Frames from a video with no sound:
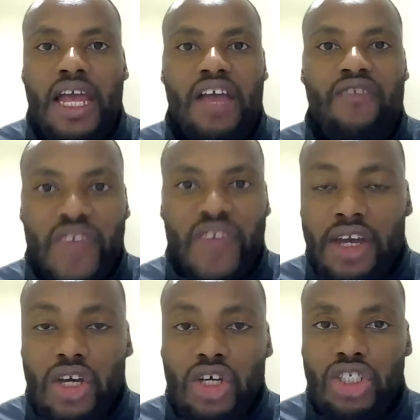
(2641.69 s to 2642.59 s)
if they
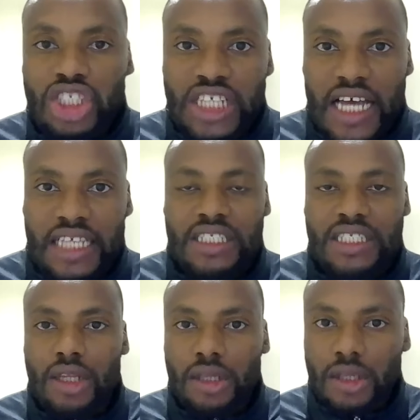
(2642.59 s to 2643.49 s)
could
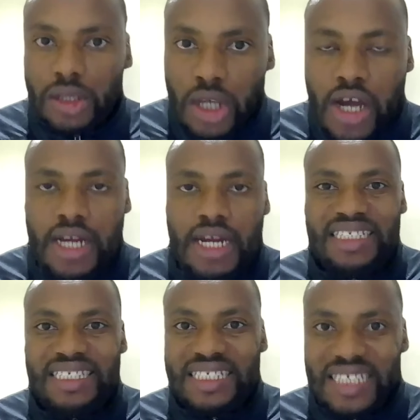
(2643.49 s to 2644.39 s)
just learn a
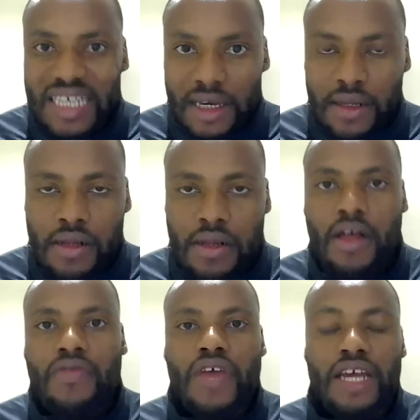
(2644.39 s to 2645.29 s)
skill
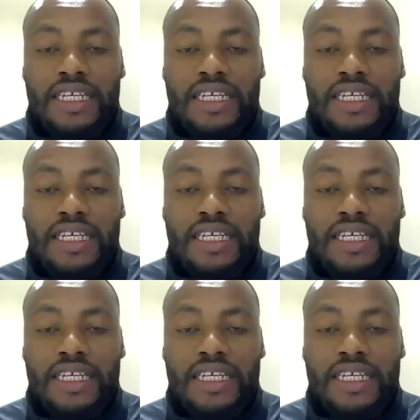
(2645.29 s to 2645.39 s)
that